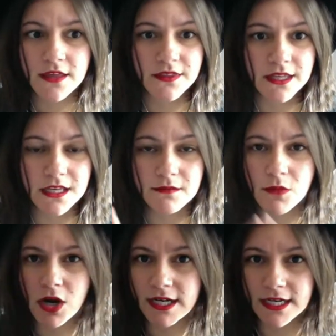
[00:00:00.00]
the
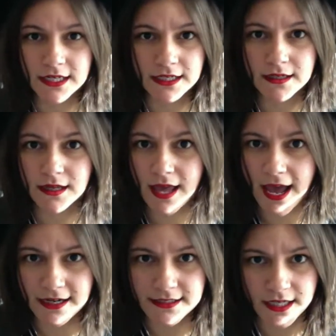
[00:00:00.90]
marketing
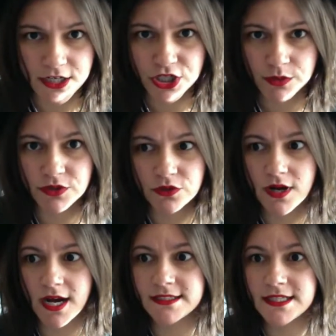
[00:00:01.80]
hacks that I shared with you
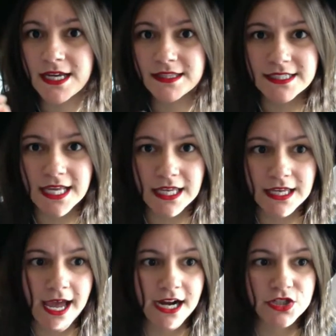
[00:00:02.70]
guys, the
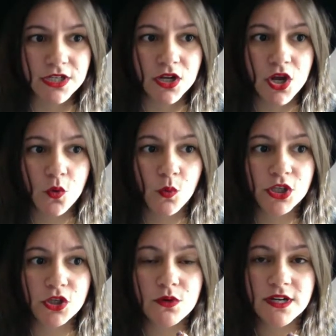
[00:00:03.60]
taking action
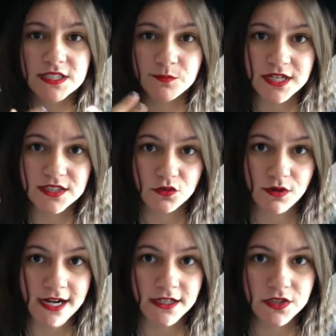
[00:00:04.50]
when you express
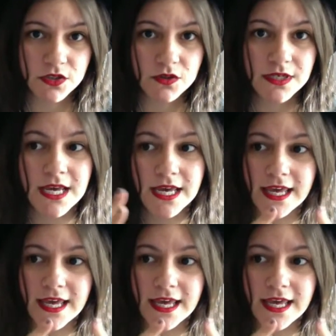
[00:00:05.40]
gratitude,